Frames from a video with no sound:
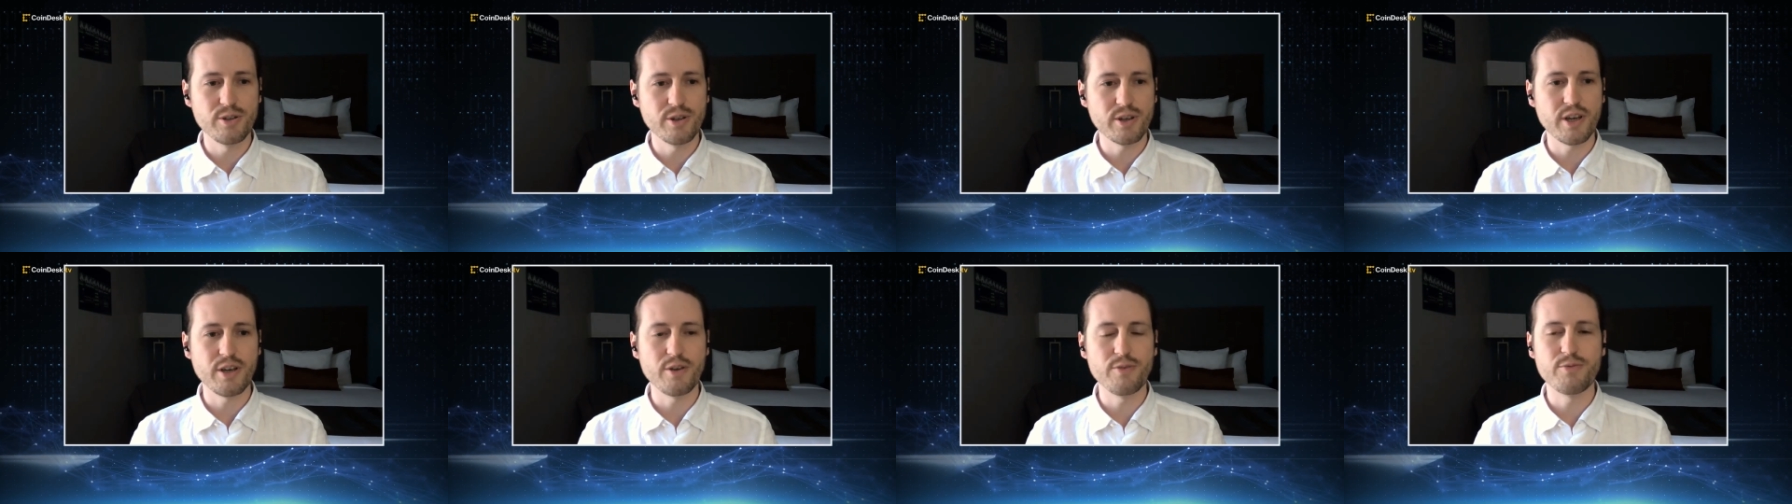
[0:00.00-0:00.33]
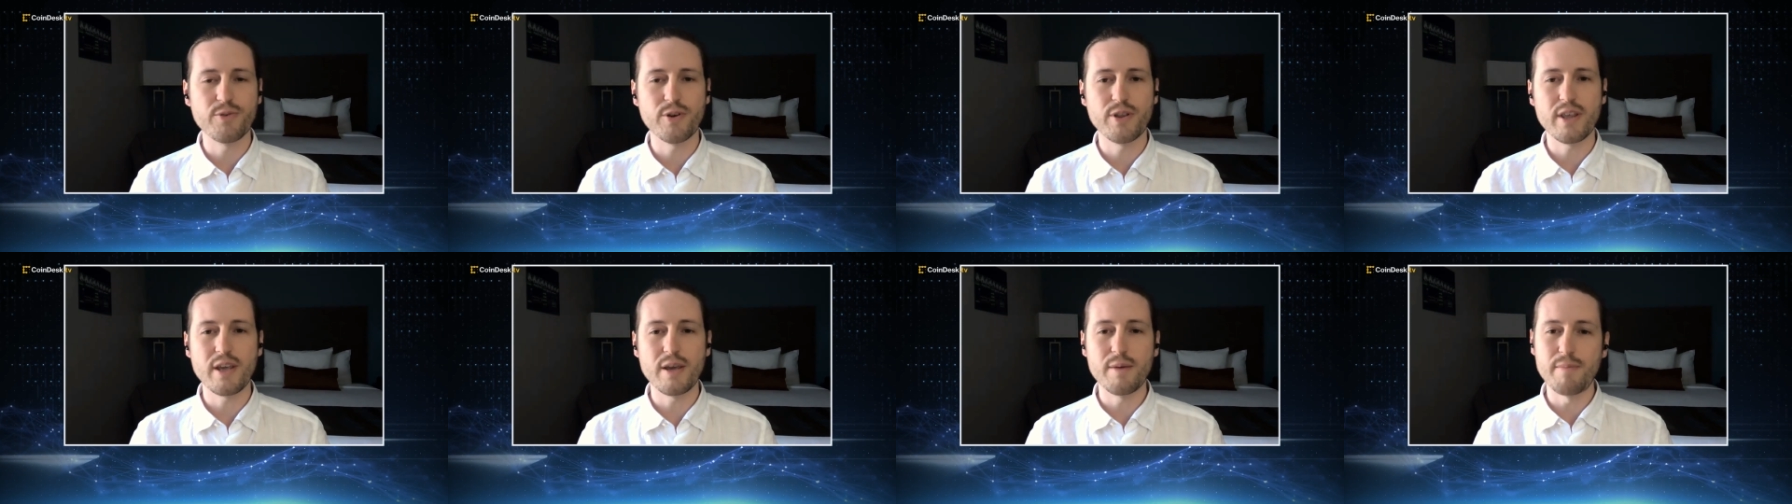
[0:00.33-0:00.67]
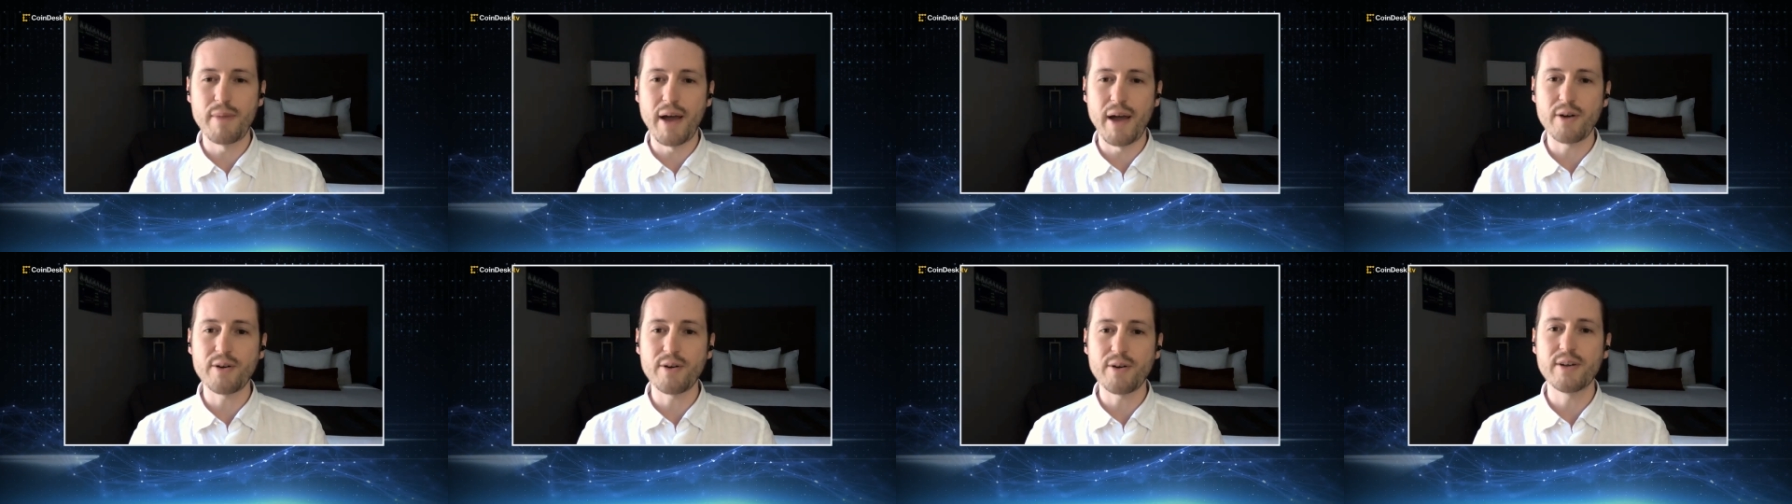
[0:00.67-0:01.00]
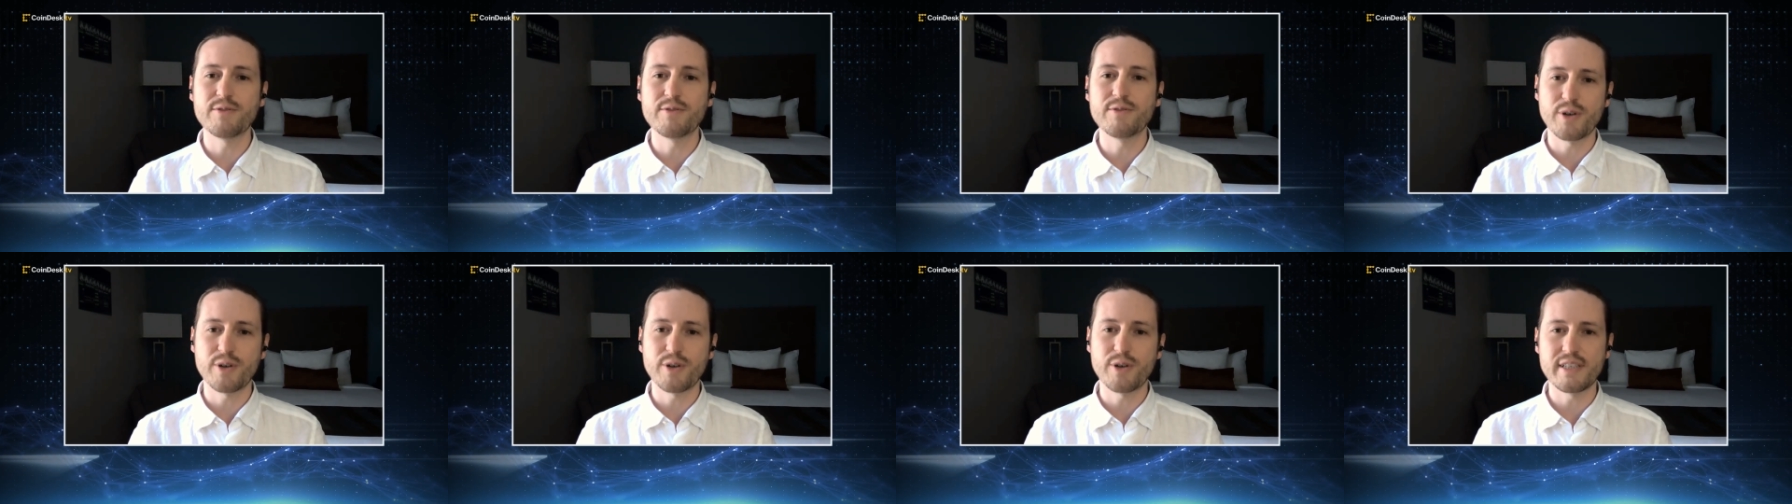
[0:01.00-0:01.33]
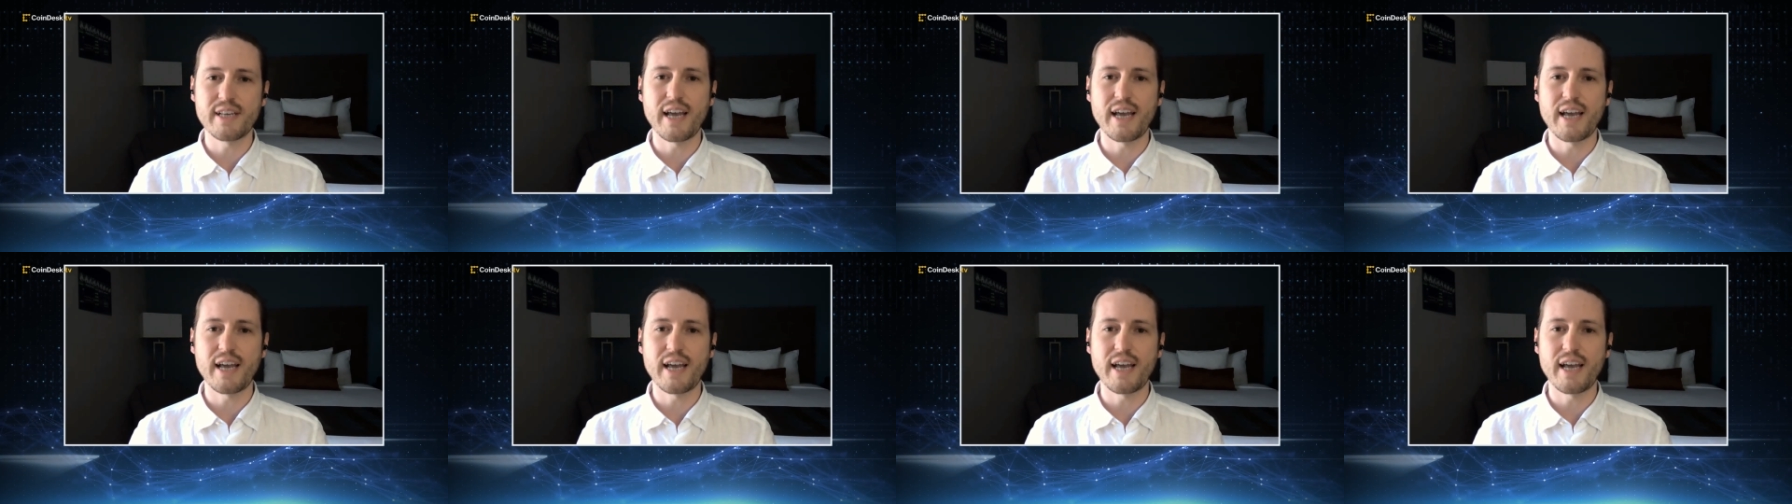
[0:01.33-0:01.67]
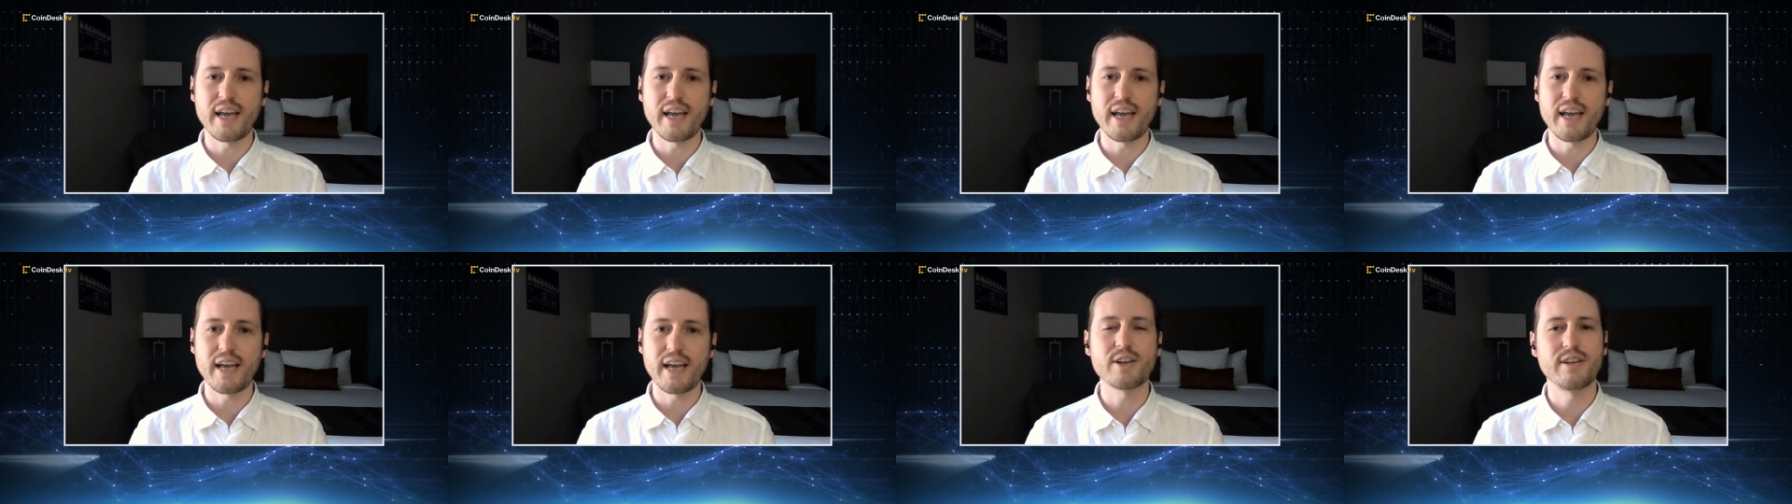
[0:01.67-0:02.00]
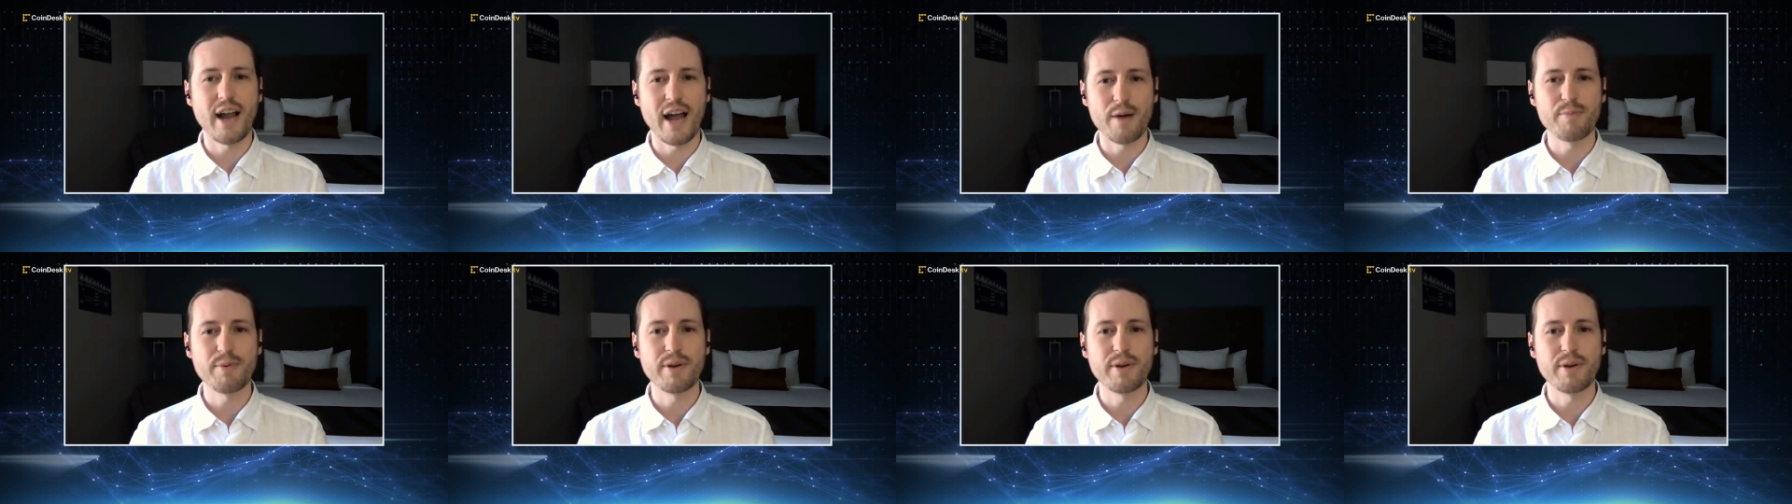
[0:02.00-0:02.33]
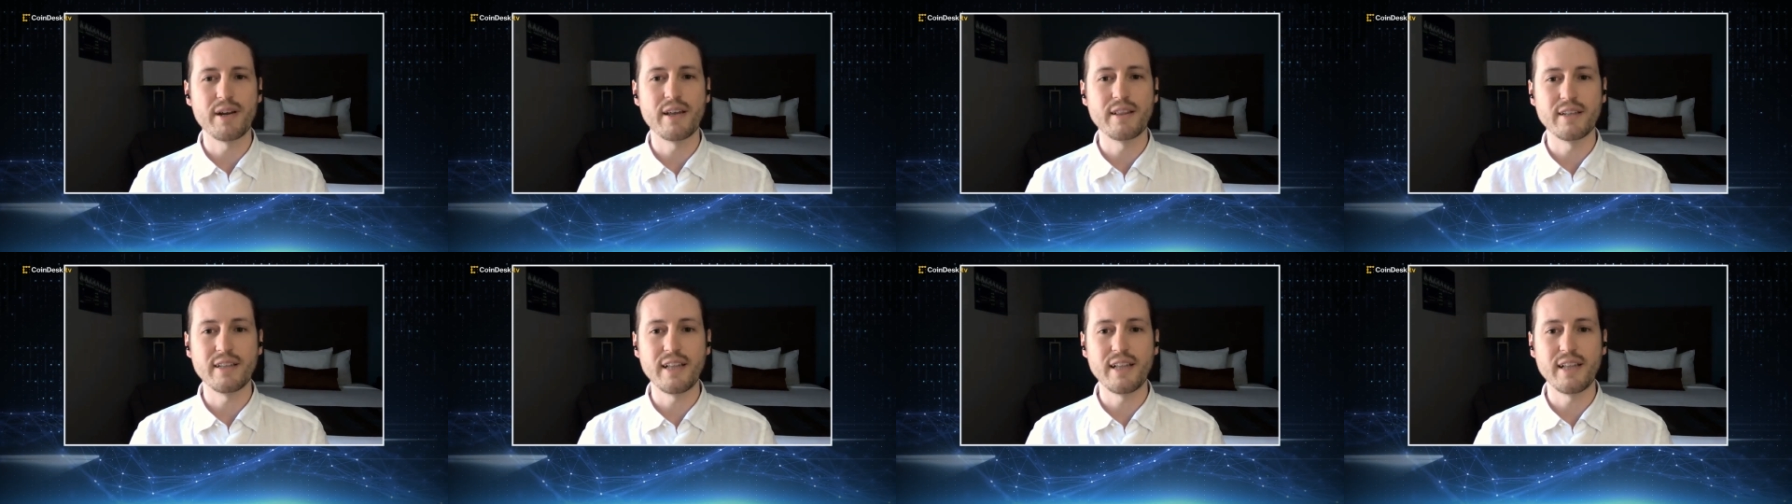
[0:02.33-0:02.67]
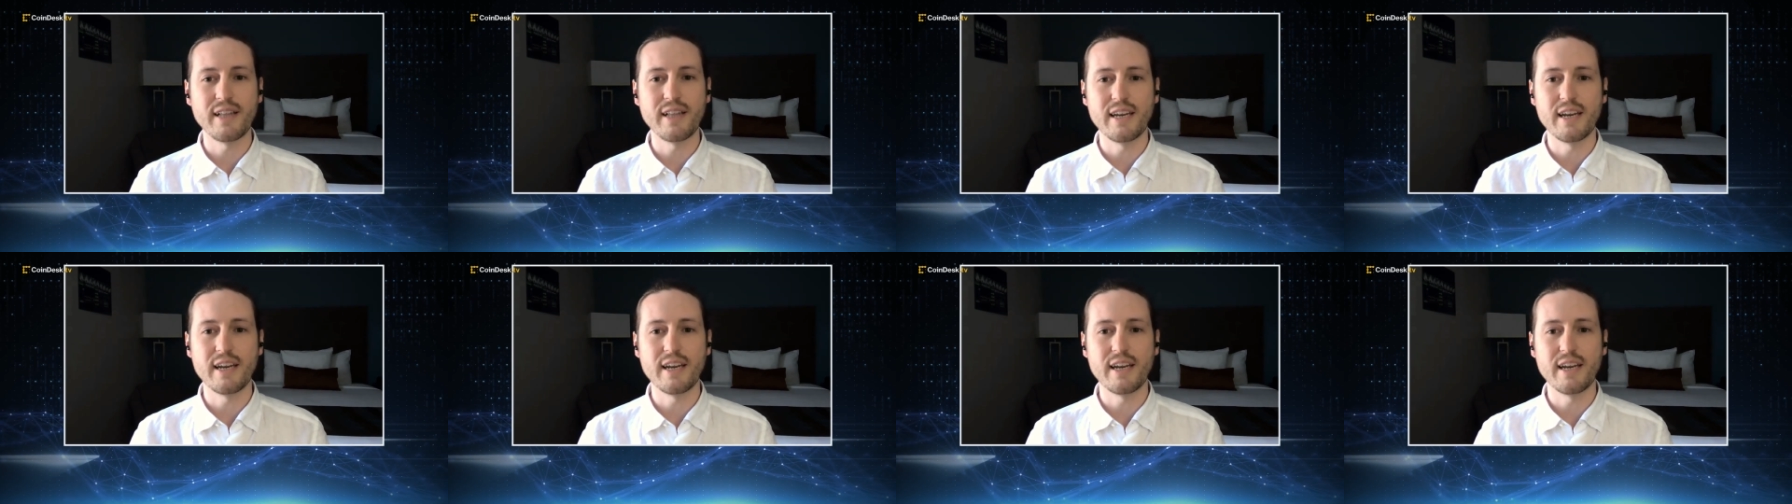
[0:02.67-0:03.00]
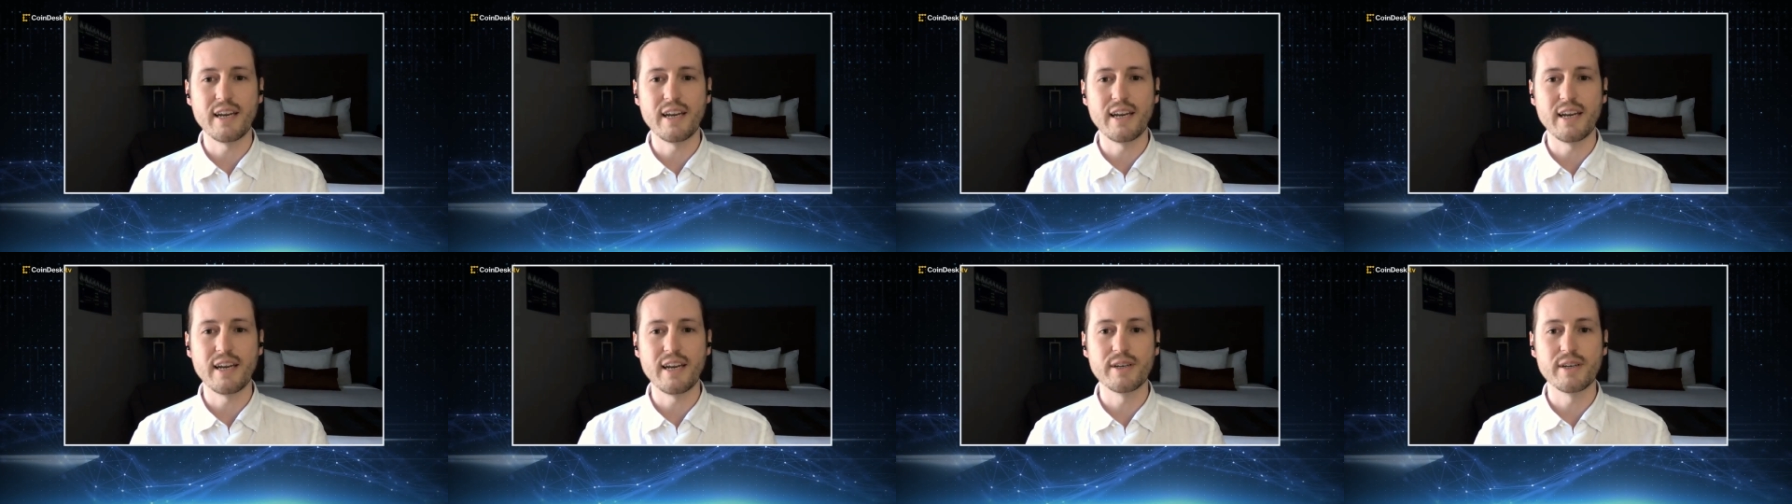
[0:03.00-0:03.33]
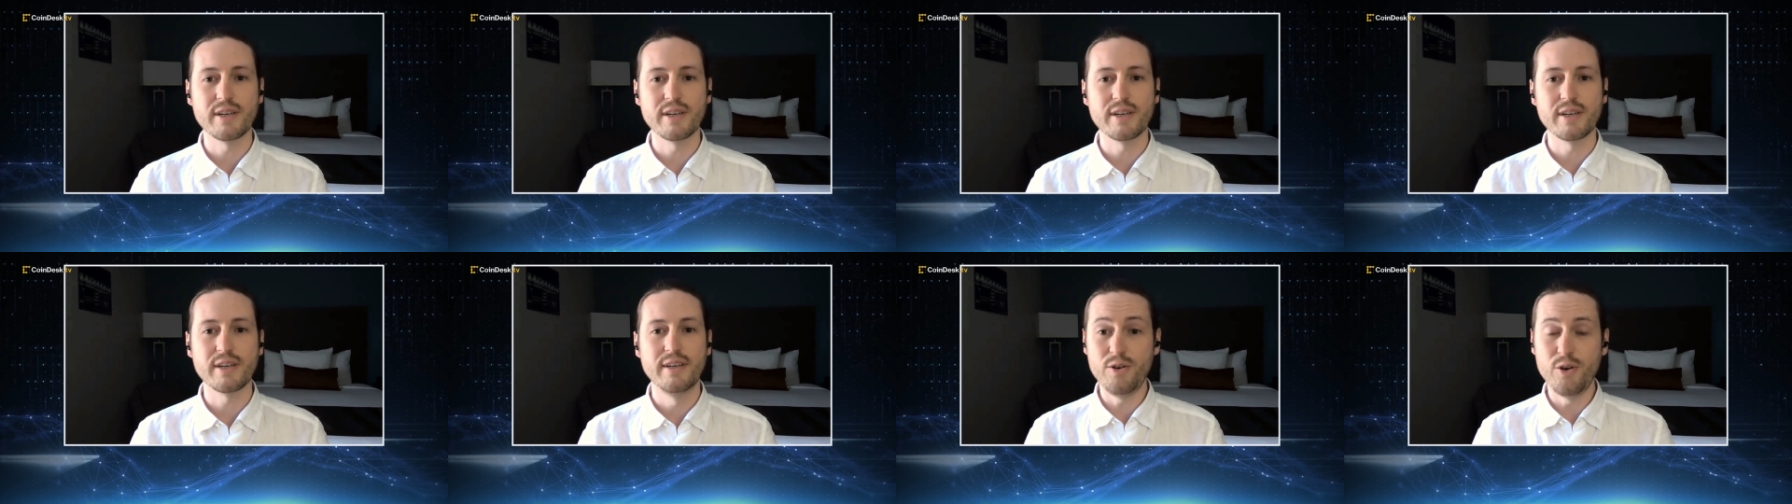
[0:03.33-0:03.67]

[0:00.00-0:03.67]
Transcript: looking for the amount of transactions that are happening on the Lightning Network.